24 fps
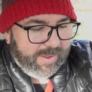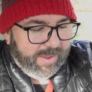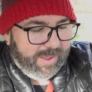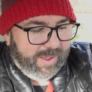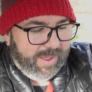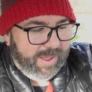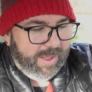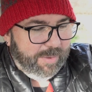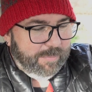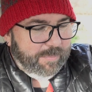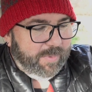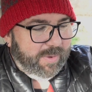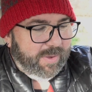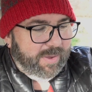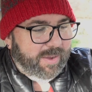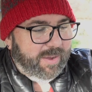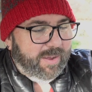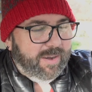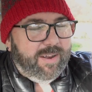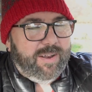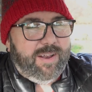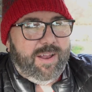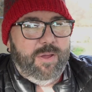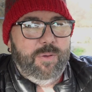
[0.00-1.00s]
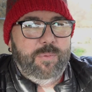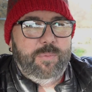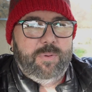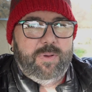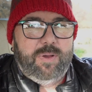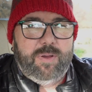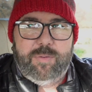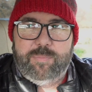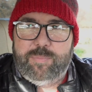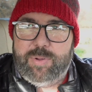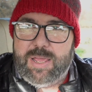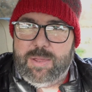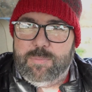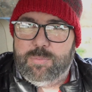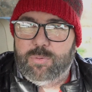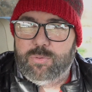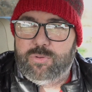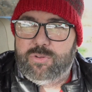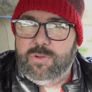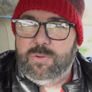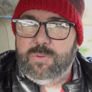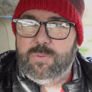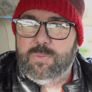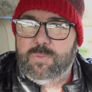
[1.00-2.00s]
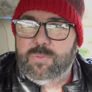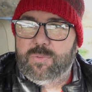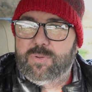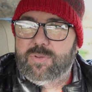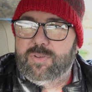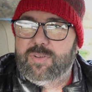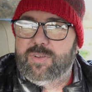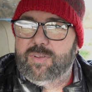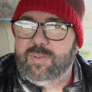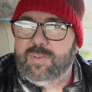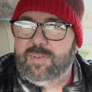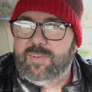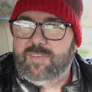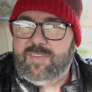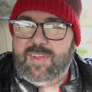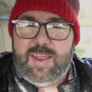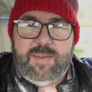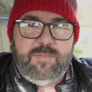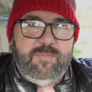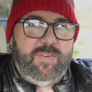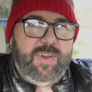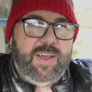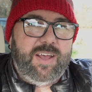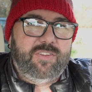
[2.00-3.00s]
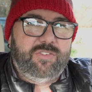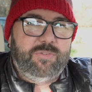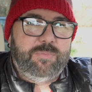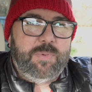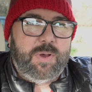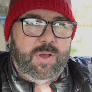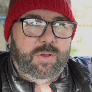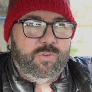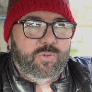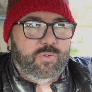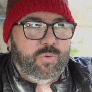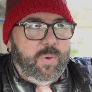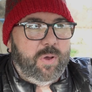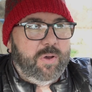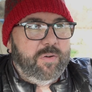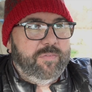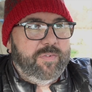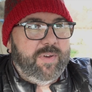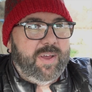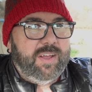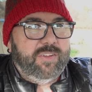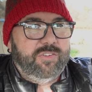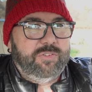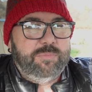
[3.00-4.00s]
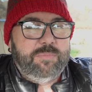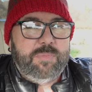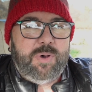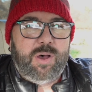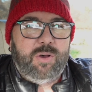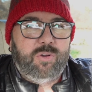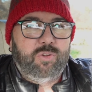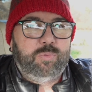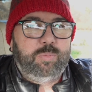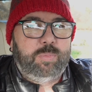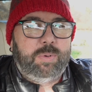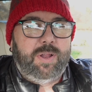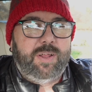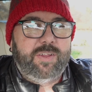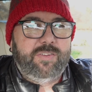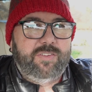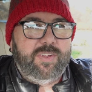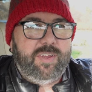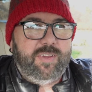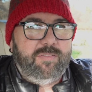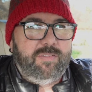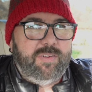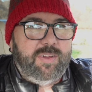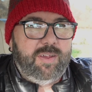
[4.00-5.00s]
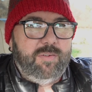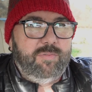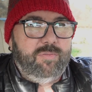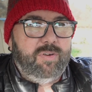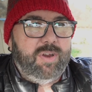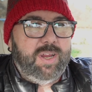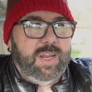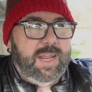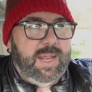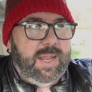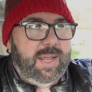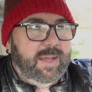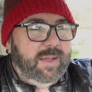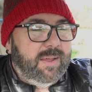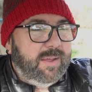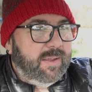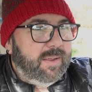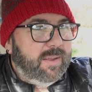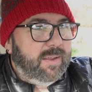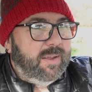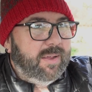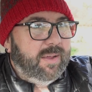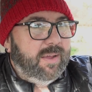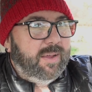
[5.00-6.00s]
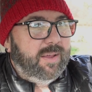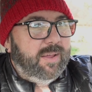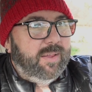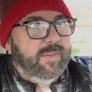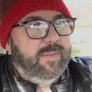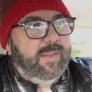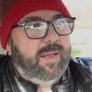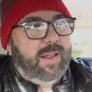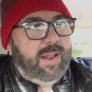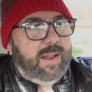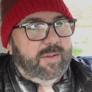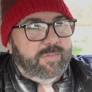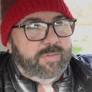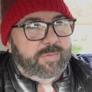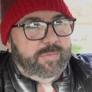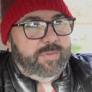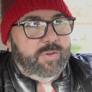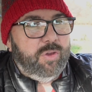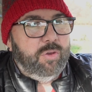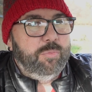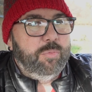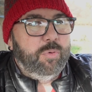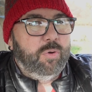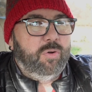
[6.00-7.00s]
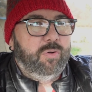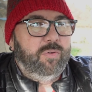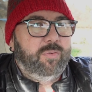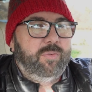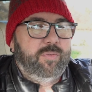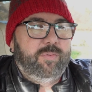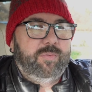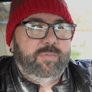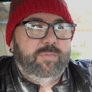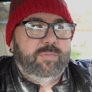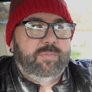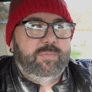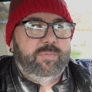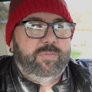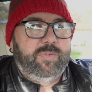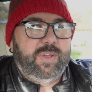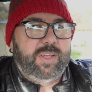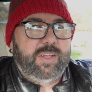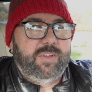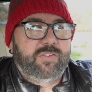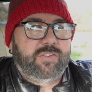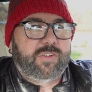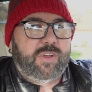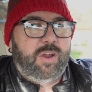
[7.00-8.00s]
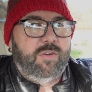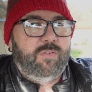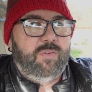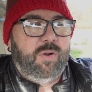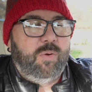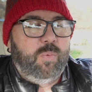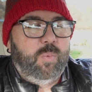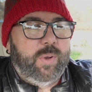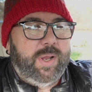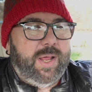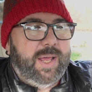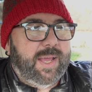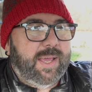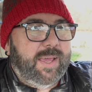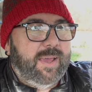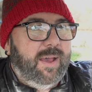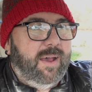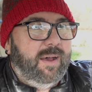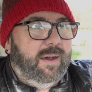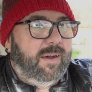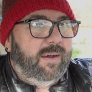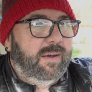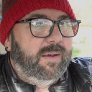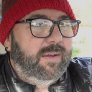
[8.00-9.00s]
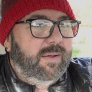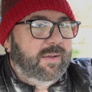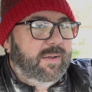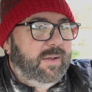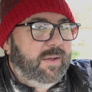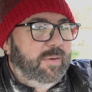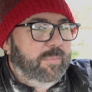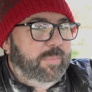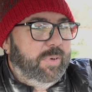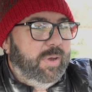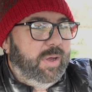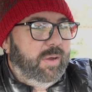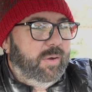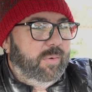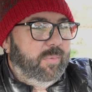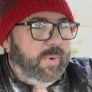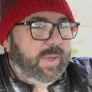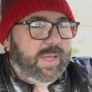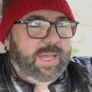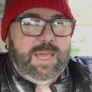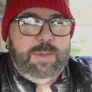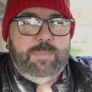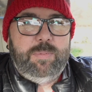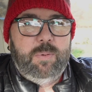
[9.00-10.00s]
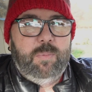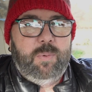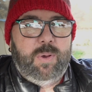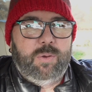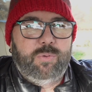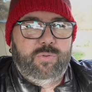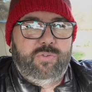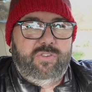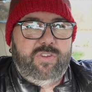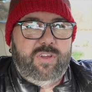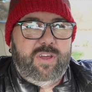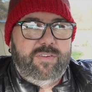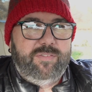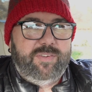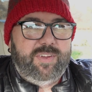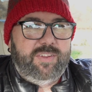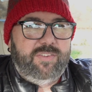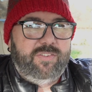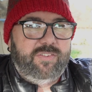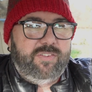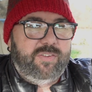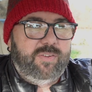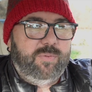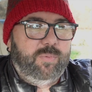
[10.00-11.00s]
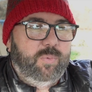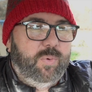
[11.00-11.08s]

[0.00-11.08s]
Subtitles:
I don't know, people do 10,000 miles, 12,000 miles plus every year. They'll have a few more things go wrong with their car, but we keep it well serviced.